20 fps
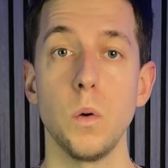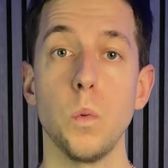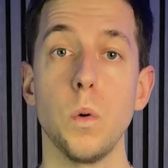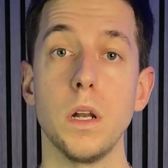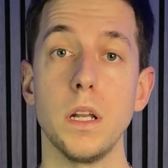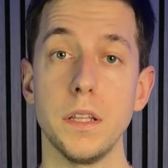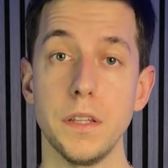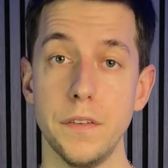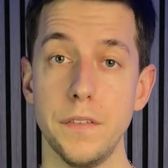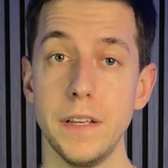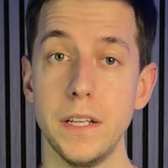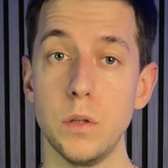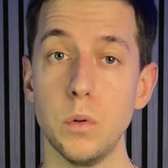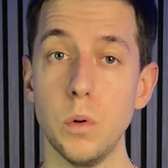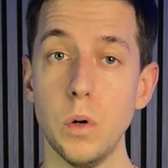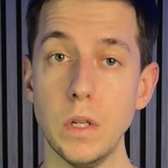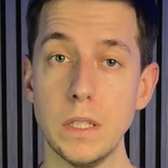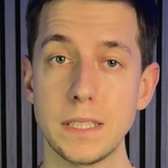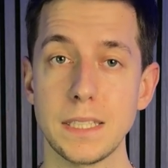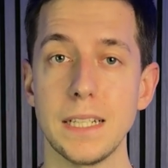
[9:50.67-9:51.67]
While
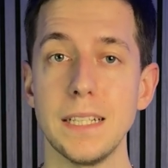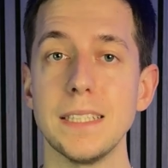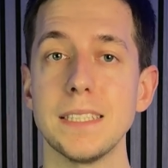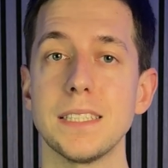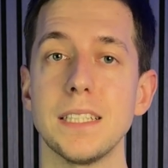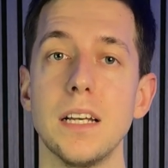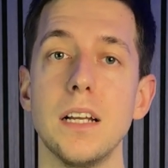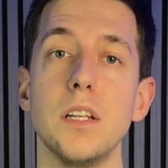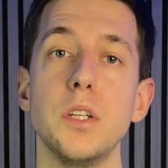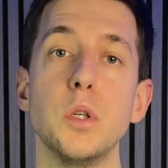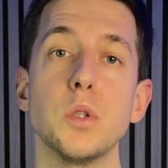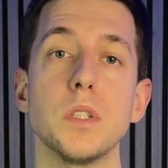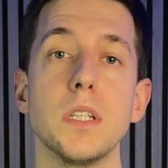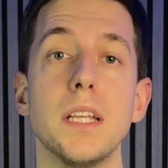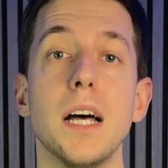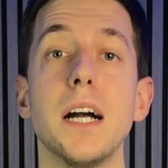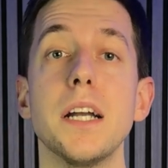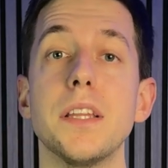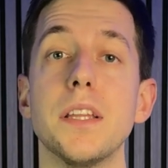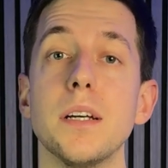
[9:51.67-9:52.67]
individuals can sell
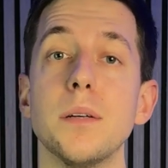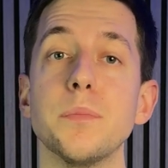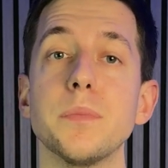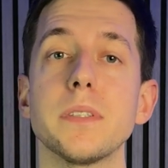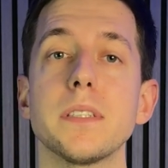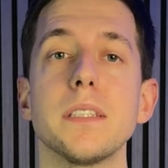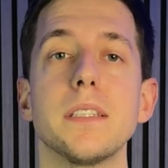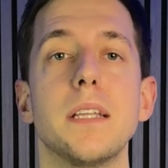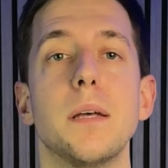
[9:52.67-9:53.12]
used items,